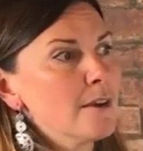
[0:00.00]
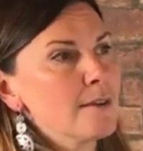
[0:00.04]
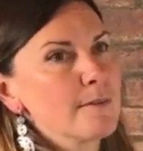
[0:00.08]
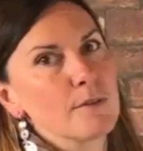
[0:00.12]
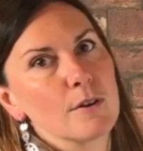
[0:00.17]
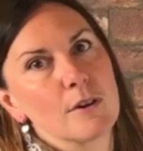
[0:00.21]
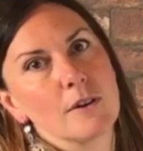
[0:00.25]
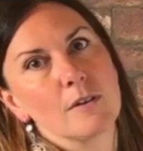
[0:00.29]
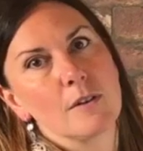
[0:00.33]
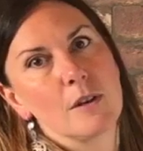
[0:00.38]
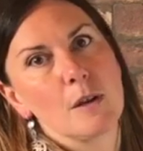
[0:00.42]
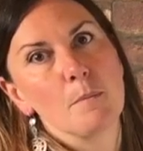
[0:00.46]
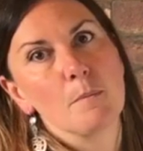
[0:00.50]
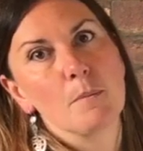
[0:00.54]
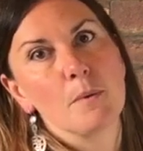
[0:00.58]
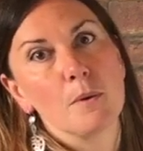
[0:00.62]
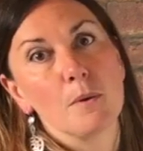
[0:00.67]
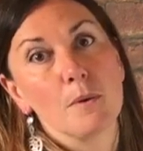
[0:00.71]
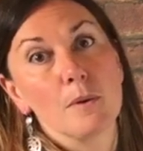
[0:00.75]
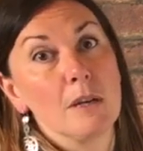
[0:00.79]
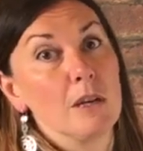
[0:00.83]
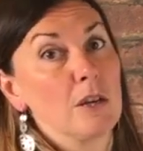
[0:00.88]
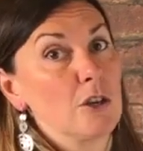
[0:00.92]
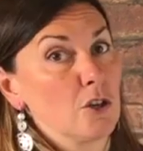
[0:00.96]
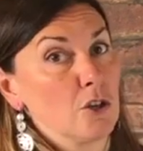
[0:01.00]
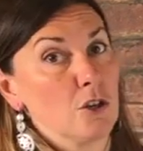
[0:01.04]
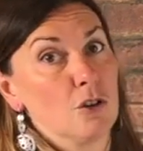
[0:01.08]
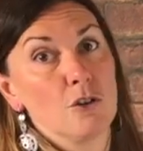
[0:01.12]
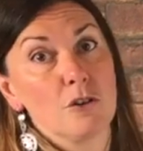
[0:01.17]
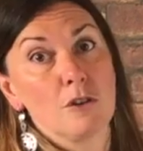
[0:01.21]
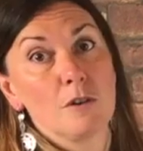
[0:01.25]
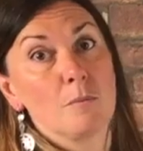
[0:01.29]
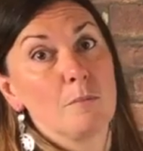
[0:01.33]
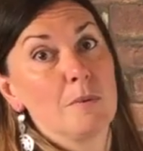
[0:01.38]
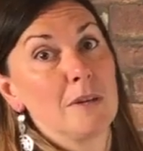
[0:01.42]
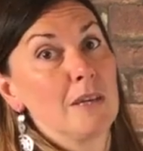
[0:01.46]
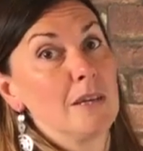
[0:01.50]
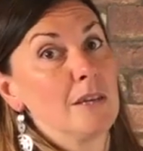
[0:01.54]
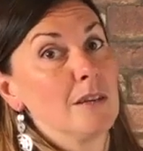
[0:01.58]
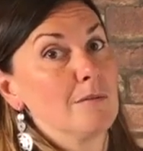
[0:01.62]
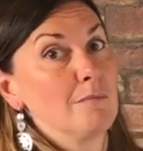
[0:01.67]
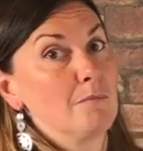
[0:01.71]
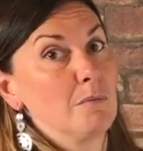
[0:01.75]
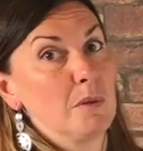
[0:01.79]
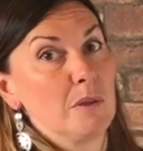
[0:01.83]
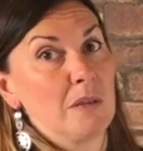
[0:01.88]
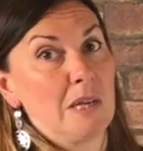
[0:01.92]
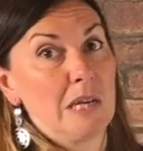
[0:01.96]
For example, it could just
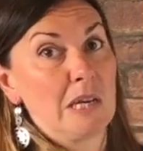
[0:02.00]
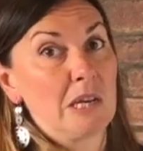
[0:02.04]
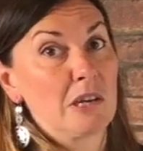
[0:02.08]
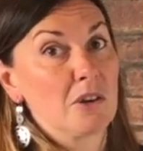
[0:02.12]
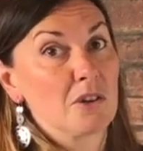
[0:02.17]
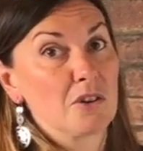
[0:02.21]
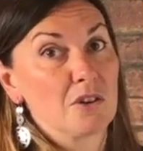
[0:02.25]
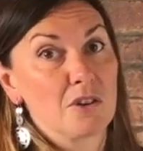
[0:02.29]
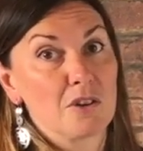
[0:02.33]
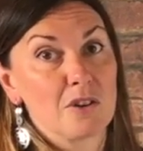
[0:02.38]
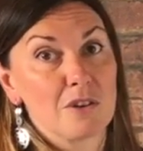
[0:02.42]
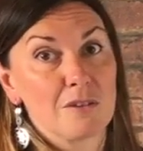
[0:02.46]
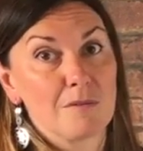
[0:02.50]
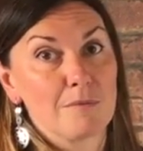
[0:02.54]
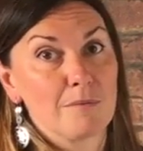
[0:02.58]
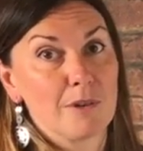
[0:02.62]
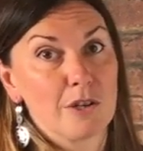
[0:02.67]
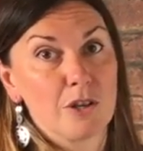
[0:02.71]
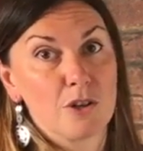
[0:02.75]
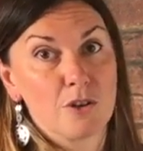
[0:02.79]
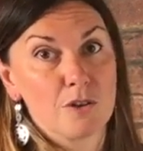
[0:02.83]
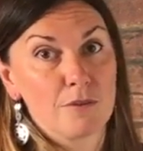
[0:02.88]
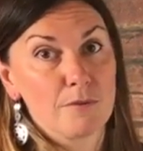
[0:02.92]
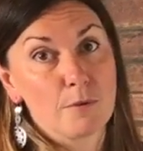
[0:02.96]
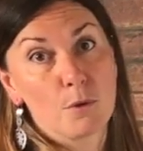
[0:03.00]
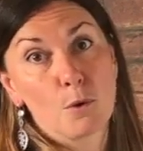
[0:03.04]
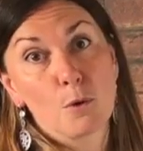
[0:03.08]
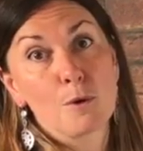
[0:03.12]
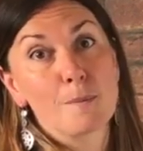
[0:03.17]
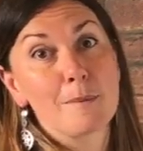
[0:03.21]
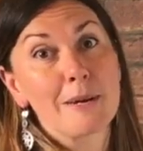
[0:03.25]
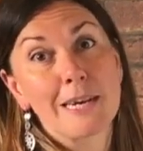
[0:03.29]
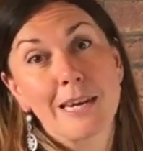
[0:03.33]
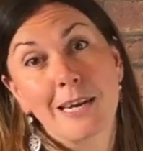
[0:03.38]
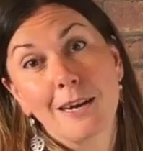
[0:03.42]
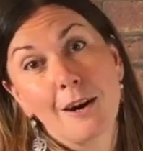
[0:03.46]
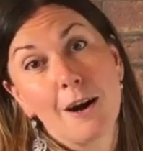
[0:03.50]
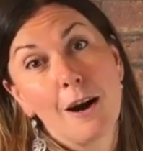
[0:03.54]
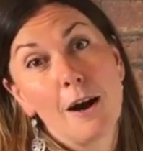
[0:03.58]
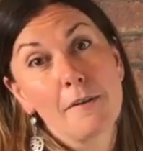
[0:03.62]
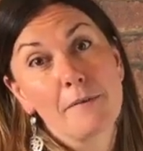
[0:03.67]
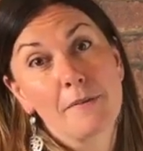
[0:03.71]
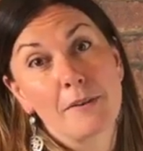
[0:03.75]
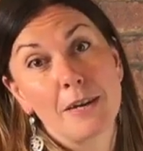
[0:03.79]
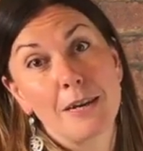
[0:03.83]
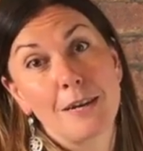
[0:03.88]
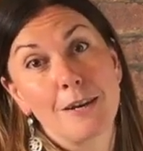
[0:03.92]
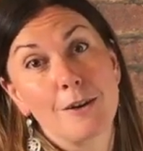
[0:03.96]
be standing on your kitchen floor making
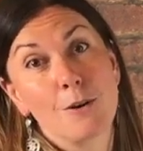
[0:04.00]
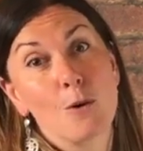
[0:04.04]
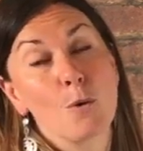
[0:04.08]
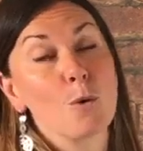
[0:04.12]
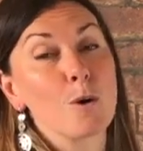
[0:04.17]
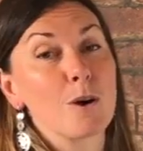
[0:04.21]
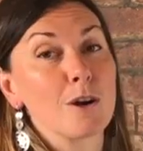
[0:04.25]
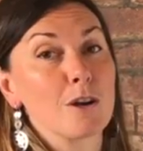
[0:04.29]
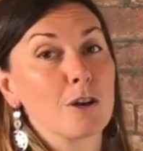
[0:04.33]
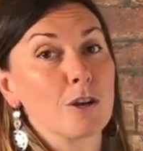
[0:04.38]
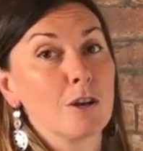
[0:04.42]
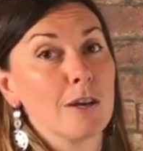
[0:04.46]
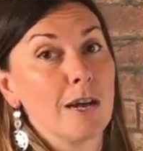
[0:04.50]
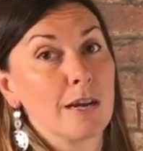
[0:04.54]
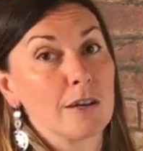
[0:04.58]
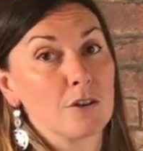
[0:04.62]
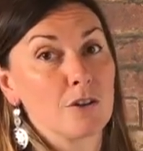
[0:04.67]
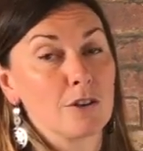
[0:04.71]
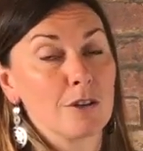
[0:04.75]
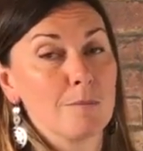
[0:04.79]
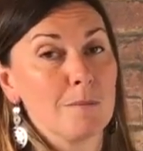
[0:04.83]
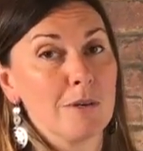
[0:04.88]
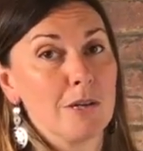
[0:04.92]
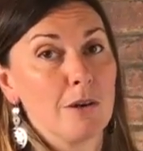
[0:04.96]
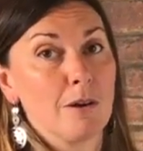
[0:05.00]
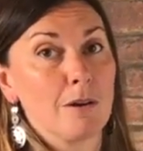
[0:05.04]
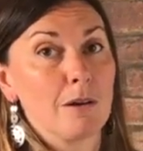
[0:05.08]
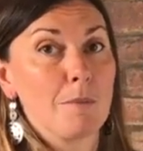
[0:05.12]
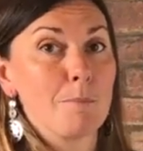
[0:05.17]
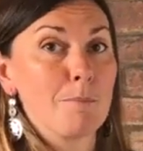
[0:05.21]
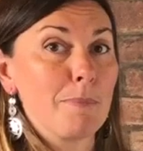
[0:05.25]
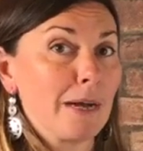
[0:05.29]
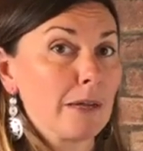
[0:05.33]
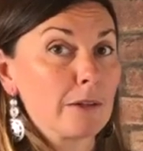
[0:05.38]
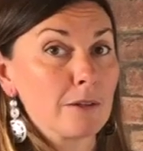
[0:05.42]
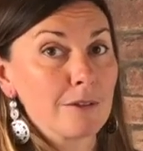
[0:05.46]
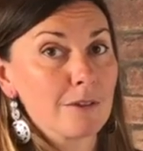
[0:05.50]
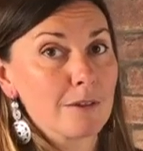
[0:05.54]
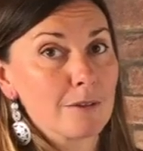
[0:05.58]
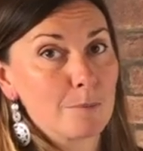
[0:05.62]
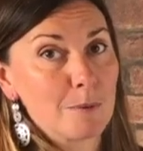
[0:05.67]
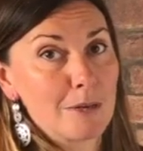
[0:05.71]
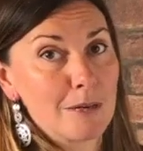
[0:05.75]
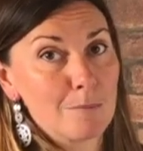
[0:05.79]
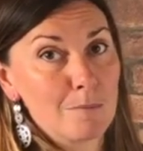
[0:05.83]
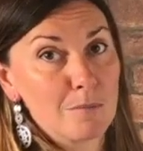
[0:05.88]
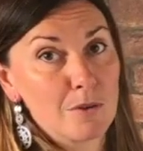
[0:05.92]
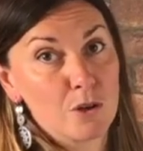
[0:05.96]
coffee, or it could actually be on a balance
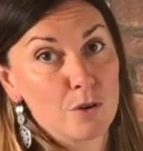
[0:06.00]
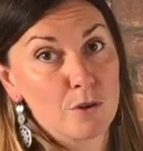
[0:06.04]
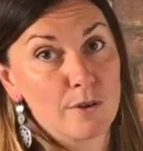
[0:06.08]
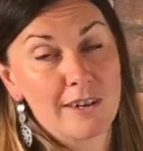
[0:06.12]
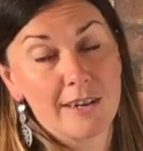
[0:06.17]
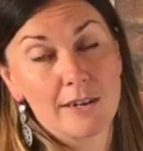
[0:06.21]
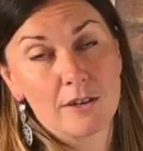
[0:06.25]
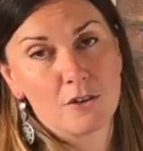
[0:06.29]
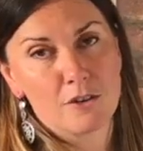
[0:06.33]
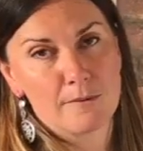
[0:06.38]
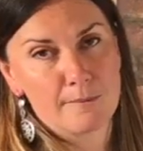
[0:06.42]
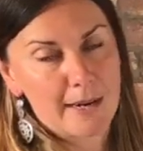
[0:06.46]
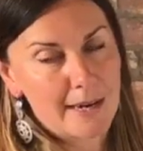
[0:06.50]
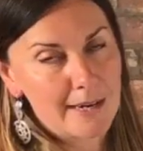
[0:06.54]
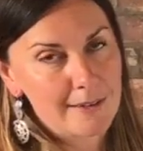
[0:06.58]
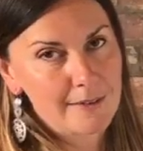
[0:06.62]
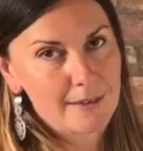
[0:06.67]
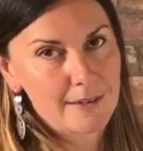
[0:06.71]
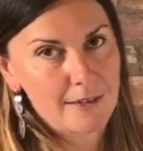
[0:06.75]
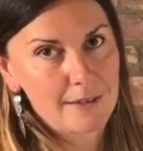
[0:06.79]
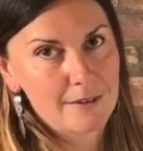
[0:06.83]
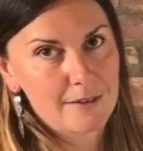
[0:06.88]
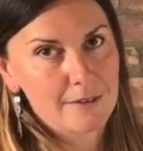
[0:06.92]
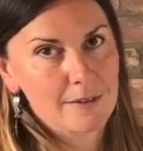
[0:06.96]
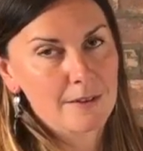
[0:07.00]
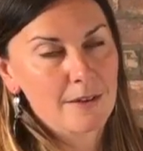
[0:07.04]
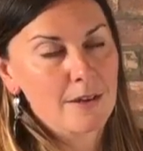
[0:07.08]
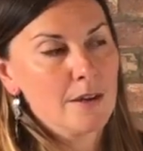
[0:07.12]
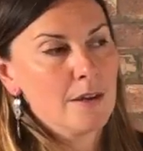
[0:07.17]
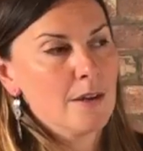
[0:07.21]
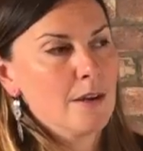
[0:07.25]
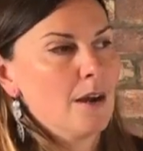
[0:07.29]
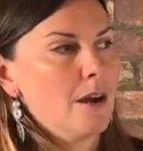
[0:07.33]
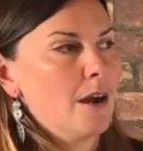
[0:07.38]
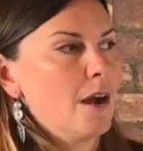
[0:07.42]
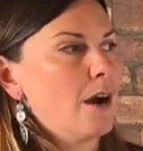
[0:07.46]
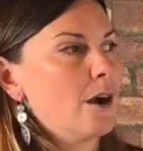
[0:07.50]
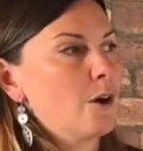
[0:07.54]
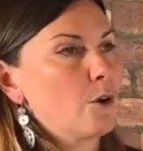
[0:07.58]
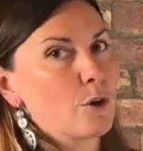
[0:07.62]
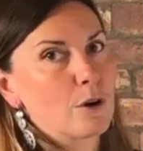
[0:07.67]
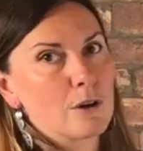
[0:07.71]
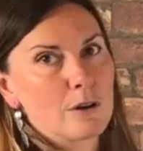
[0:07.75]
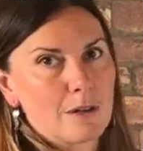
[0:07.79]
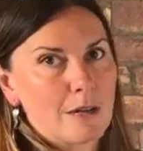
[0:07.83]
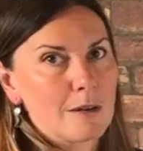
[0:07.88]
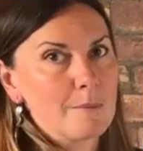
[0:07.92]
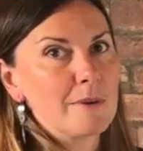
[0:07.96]
beam doing gymnastics, uh, or
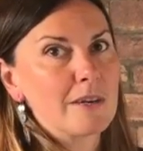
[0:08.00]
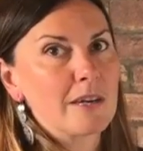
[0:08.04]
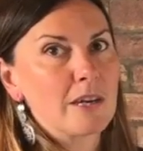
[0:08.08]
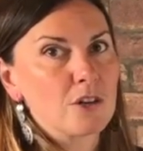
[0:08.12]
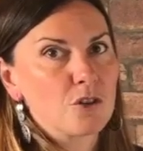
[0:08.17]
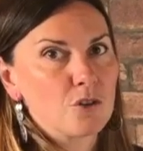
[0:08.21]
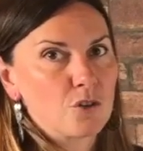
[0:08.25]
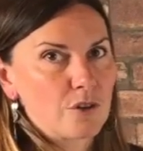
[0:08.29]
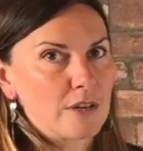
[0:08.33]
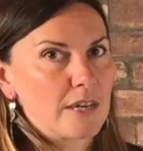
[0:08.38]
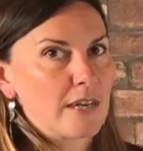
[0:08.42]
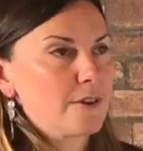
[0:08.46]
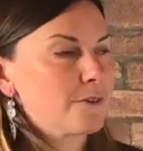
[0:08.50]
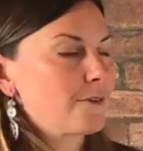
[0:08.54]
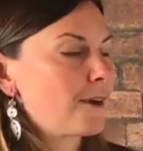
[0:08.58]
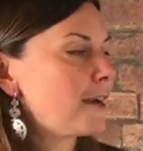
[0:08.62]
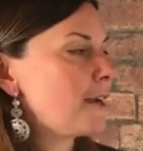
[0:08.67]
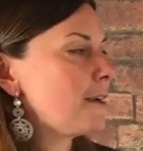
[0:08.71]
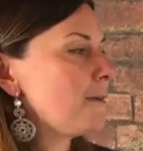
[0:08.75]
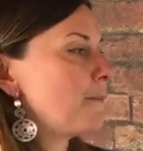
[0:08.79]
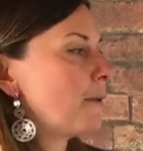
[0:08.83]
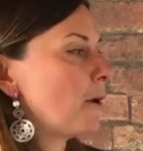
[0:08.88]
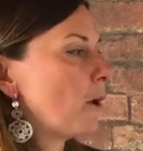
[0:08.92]
climbing a tree, right?